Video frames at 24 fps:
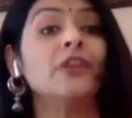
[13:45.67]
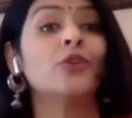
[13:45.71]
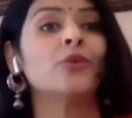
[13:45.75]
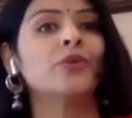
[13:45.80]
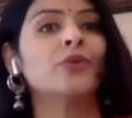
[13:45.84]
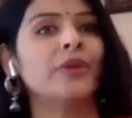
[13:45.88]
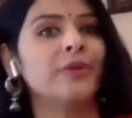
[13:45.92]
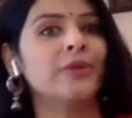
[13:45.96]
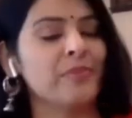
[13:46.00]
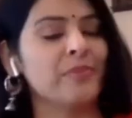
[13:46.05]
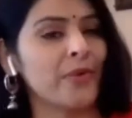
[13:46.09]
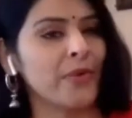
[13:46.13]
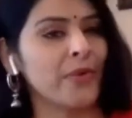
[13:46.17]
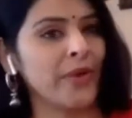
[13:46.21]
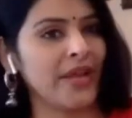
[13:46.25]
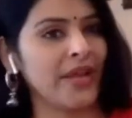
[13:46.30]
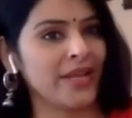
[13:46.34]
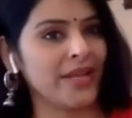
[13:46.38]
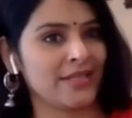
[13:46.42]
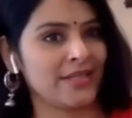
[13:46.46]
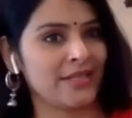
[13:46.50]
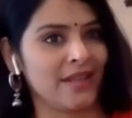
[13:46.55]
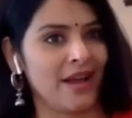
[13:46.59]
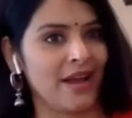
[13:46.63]
to
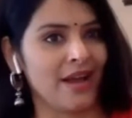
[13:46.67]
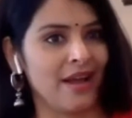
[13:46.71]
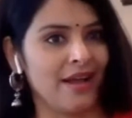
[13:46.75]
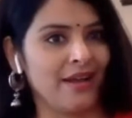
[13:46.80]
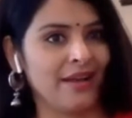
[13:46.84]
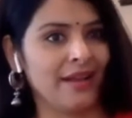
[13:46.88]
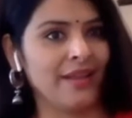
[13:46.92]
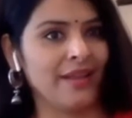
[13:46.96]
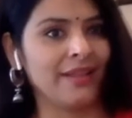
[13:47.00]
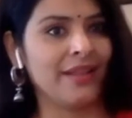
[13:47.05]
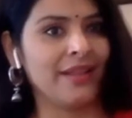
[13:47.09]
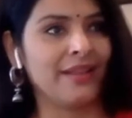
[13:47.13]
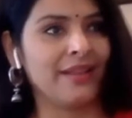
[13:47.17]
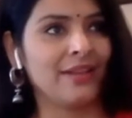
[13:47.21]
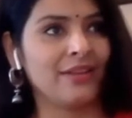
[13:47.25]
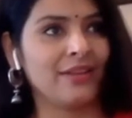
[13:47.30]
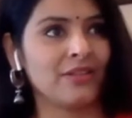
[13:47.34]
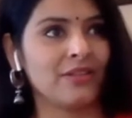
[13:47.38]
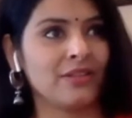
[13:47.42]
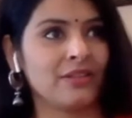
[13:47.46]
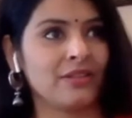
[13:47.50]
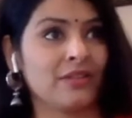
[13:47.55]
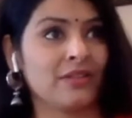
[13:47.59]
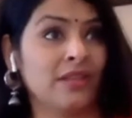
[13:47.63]
embrace that and that, that,